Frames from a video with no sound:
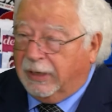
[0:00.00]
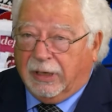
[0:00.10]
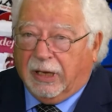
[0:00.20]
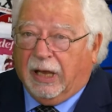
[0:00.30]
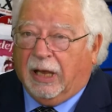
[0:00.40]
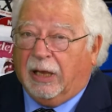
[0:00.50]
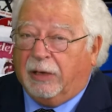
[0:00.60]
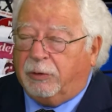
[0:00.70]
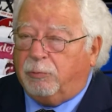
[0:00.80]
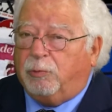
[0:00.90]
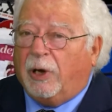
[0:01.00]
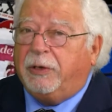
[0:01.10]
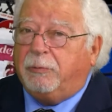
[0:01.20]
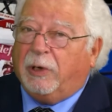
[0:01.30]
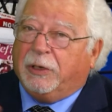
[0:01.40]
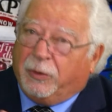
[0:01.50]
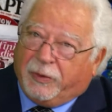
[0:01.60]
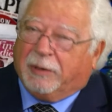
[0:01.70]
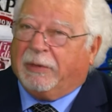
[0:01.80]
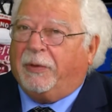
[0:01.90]
Uh, and one, one good
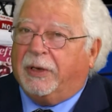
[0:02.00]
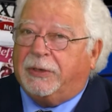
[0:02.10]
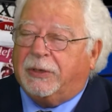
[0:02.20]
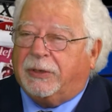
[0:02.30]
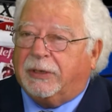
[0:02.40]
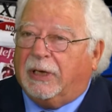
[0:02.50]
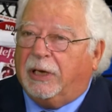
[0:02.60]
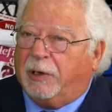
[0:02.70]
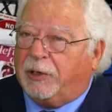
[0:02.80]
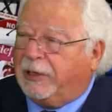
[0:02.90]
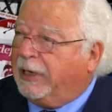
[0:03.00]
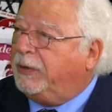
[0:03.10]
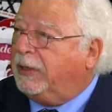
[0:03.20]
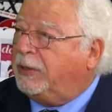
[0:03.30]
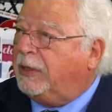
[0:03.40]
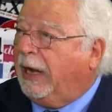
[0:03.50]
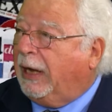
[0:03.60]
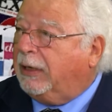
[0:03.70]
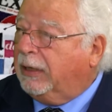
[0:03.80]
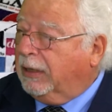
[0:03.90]
thing about this is the guy who actually led the
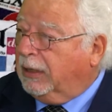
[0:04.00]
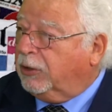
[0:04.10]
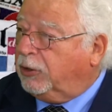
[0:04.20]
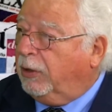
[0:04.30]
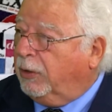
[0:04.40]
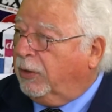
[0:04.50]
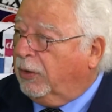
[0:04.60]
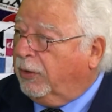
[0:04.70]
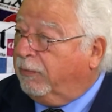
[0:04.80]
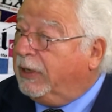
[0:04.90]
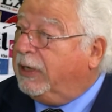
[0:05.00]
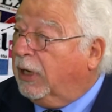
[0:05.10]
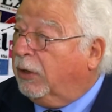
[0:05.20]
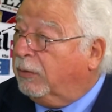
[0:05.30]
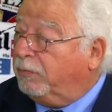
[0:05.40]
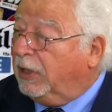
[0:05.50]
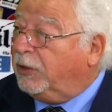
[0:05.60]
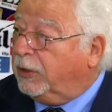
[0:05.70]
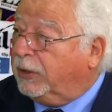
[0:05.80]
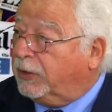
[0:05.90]
attack and is shown on, on a video
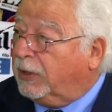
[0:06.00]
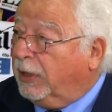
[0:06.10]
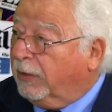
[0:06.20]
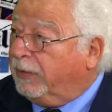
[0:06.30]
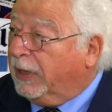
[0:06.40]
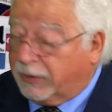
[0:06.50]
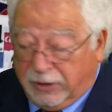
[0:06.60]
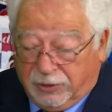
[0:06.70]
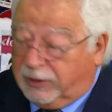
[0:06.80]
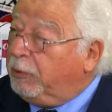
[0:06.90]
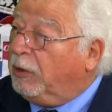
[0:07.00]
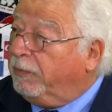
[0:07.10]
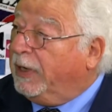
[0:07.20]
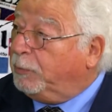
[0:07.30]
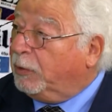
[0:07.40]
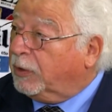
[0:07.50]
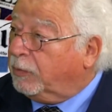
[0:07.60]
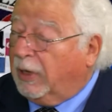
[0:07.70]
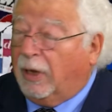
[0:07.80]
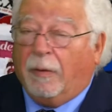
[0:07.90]
punching this guy in the face, because they put it on Facebook as
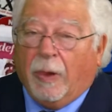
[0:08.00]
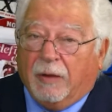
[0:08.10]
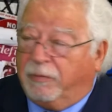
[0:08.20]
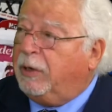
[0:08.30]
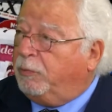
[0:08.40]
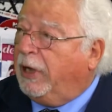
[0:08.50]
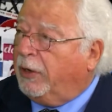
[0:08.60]
well. Very proud of